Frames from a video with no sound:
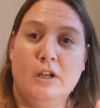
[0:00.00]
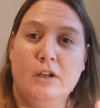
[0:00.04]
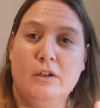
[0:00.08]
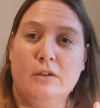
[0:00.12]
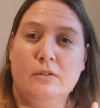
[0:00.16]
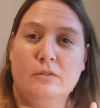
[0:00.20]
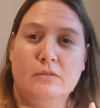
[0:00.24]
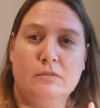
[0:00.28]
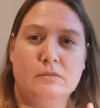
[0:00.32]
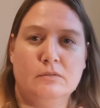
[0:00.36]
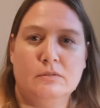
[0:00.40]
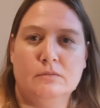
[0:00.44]

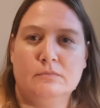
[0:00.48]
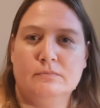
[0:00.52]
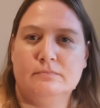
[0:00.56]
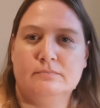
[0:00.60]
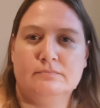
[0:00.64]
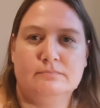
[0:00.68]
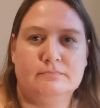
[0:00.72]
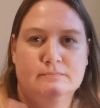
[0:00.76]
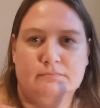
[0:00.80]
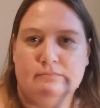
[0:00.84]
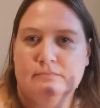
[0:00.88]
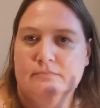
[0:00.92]
know
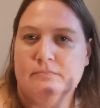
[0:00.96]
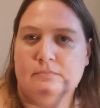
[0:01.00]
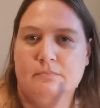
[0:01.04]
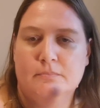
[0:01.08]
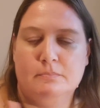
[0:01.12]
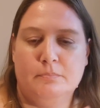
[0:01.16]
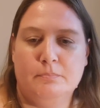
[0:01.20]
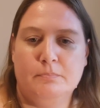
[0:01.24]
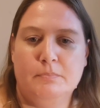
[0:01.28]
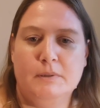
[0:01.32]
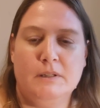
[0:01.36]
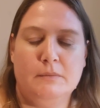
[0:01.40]

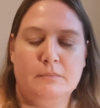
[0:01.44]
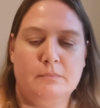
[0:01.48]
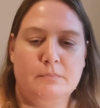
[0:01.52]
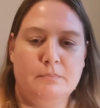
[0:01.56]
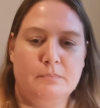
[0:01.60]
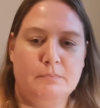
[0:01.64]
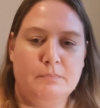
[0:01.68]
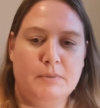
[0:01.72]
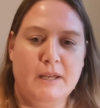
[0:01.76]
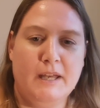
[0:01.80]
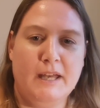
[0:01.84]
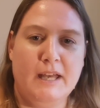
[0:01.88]

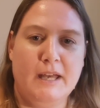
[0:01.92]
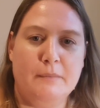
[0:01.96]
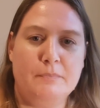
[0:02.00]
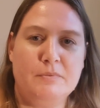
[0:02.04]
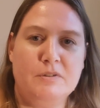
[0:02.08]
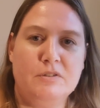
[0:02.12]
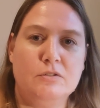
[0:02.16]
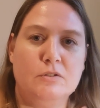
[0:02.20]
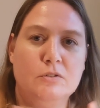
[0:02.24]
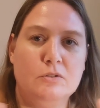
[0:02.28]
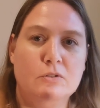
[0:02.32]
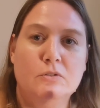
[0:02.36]

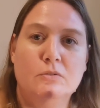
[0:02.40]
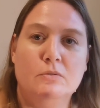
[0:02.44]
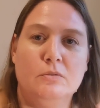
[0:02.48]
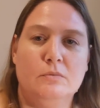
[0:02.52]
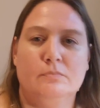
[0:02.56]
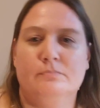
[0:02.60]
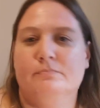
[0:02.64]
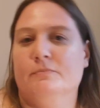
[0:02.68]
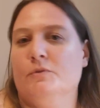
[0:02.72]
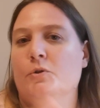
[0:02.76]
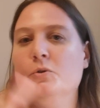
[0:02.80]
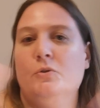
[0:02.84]
perhaps who
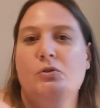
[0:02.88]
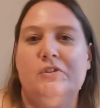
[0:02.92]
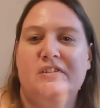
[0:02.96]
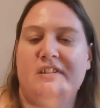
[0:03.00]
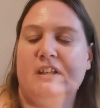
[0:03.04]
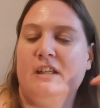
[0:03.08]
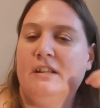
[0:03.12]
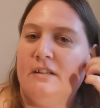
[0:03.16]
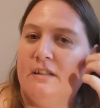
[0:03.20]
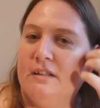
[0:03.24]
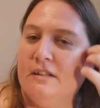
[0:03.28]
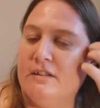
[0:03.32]

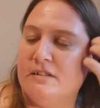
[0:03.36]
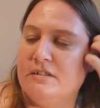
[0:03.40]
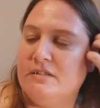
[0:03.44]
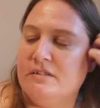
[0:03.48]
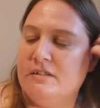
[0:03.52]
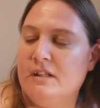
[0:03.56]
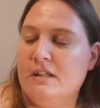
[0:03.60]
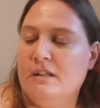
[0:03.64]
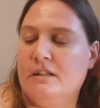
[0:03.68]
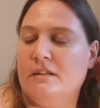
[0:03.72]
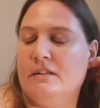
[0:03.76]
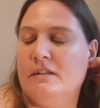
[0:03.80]
said this,
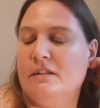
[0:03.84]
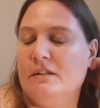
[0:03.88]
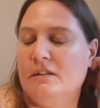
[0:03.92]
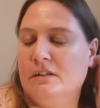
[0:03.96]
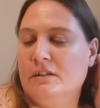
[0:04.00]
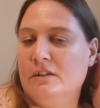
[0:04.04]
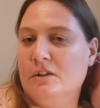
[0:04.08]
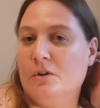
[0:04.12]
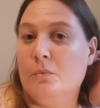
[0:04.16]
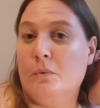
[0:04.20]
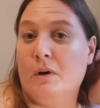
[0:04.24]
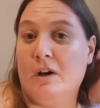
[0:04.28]
then
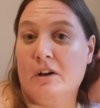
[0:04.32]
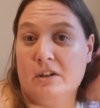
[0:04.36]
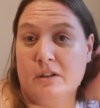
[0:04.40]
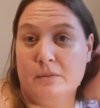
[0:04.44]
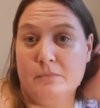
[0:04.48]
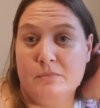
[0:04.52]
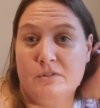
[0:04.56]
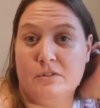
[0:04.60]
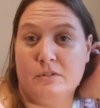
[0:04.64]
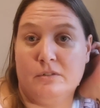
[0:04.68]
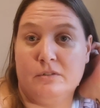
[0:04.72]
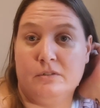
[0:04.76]
you're
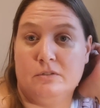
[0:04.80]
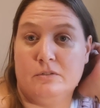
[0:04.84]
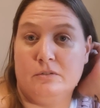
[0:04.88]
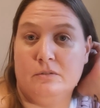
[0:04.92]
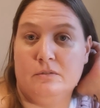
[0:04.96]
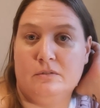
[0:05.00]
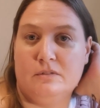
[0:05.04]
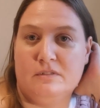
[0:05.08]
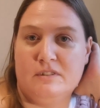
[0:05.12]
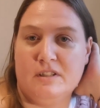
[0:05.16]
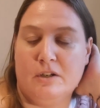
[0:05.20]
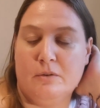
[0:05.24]
welcome to
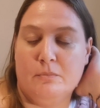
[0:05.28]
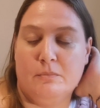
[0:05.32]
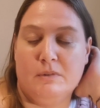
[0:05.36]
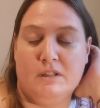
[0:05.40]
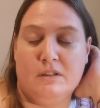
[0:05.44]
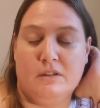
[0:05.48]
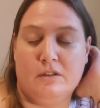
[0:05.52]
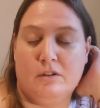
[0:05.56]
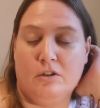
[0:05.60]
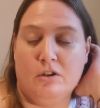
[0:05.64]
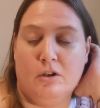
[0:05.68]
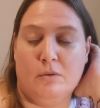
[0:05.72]
tell me
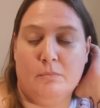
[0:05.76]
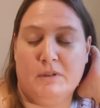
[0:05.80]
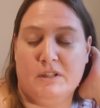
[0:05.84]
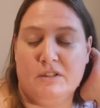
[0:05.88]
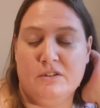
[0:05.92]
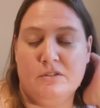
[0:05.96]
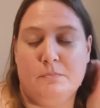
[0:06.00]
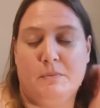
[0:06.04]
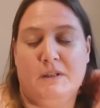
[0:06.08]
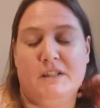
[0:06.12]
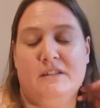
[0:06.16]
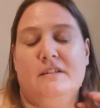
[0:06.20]
in the
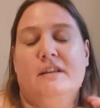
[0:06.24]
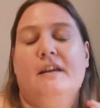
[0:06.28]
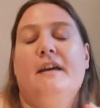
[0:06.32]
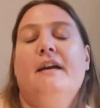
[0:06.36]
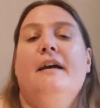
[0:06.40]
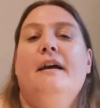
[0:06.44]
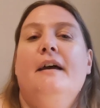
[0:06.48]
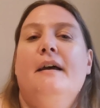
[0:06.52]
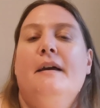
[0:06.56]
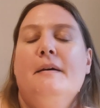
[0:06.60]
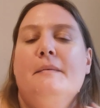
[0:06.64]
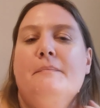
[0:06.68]
comments. But
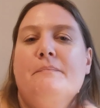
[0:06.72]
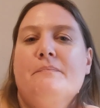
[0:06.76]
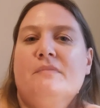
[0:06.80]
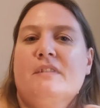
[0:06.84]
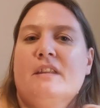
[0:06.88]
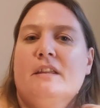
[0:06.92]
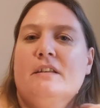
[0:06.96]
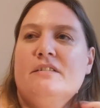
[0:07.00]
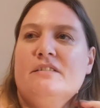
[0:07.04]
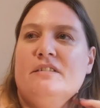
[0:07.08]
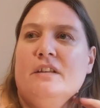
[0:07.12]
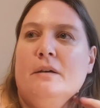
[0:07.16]

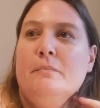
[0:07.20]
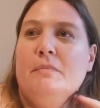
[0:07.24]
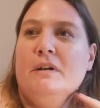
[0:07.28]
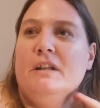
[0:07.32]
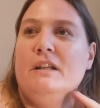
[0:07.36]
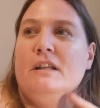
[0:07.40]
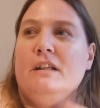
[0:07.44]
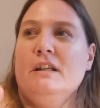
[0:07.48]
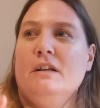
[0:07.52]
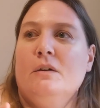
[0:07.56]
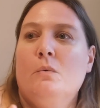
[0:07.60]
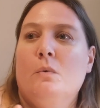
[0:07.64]

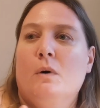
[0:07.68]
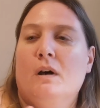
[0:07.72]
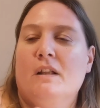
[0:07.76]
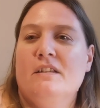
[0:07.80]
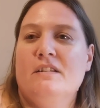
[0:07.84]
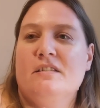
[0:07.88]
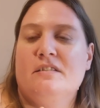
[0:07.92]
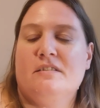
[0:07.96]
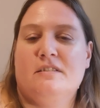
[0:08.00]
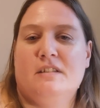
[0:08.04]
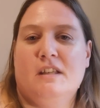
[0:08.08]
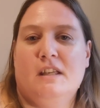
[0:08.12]
somebody
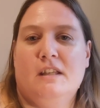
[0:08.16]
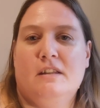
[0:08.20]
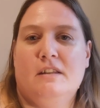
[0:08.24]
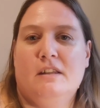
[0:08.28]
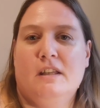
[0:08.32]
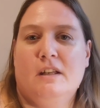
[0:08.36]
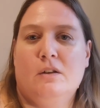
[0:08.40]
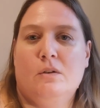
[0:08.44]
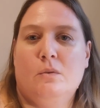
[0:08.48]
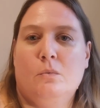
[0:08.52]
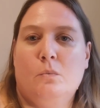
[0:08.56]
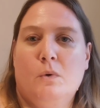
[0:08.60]
once said
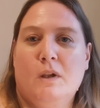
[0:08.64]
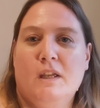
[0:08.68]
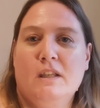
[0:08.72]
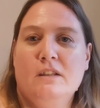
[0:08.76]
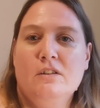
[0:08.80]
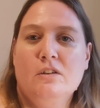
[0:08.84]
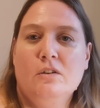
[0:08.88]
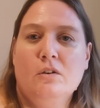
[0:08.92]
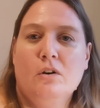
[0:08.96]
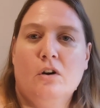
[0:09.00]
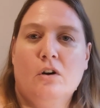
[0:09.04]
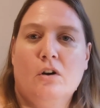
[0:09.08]
that
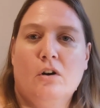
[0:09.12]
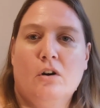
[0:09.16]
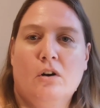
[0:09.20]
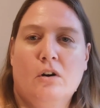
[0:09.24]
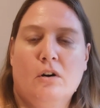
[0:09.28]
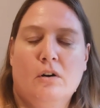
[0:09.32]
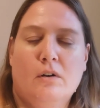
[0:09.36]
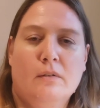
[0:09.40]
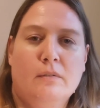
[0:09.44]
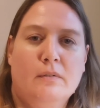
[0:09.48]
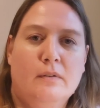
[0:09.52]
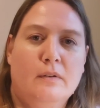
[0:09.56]
when you
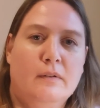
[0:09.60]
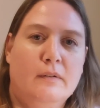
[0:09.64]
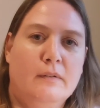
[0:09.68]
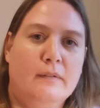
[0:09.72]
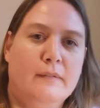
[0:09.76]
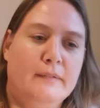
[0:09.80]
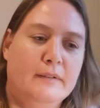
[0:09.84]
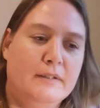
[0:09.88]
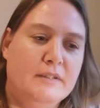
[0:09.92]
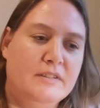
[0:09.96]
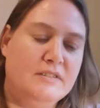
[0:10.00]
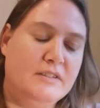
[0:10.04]
are
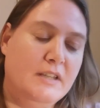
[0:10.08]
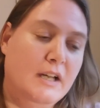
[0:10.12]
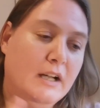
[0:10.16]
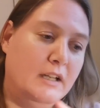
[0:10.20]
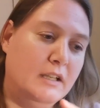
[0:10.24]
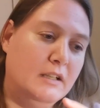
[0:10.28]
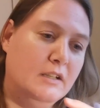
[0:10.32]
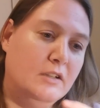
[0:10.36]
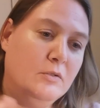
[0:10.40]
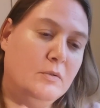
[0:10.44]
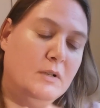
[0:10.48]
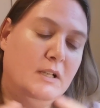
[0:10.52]

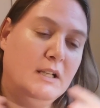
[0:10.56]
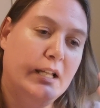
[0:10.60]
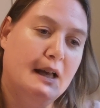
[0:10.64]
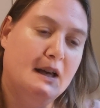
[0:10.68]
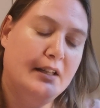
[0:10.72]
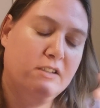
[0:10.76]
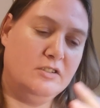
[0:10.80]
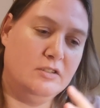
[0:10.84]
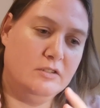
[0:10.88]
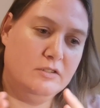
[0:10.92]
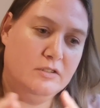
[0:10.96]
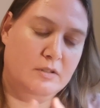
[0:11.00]
stuck in a
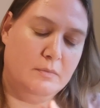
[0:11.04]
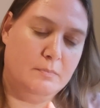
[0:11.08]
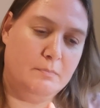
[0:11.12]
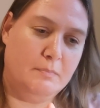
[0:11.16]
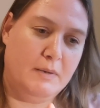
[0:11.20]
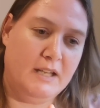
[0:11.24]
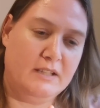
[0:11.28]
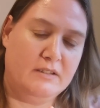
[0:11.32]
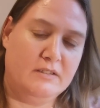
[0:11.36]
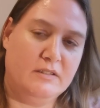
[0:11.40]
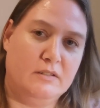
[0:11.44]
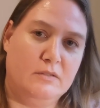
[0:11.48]
relationship
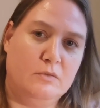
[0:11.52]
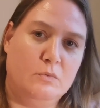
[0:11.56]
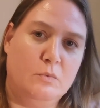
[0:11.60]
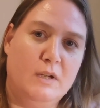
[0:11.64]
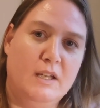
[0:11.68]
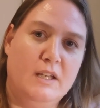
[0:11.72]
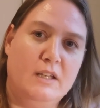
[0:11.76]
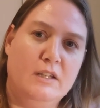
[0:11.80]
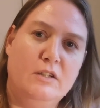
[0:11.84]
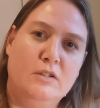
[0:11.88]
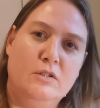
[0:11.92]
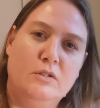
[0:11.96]
pattern
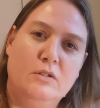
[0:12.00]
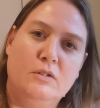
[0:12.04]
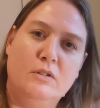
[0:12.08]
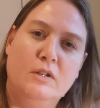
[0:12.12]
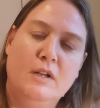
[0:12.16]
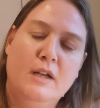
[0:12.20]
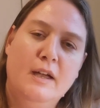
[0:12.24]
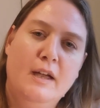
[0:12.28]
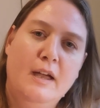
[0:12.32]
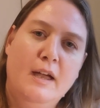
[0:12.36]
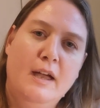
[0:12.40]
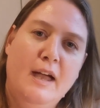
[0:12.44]
where you
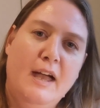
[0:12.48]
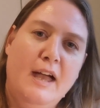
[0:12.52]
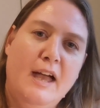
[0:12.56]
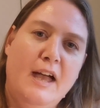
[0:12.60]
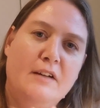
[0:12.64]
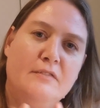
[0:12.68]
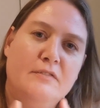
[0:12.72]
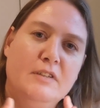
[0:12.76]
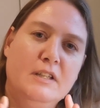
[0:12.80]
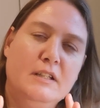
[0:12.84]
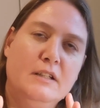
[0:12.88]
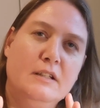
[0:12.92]

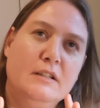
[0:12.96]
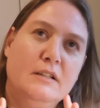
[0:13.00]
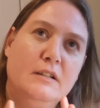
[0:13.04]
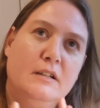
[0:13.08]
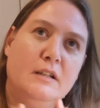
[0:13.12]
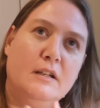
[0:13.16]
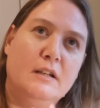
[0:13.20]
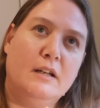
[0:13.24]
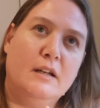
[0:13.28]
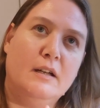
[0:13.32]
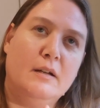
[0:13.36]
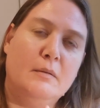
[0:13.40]

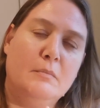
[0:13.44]
having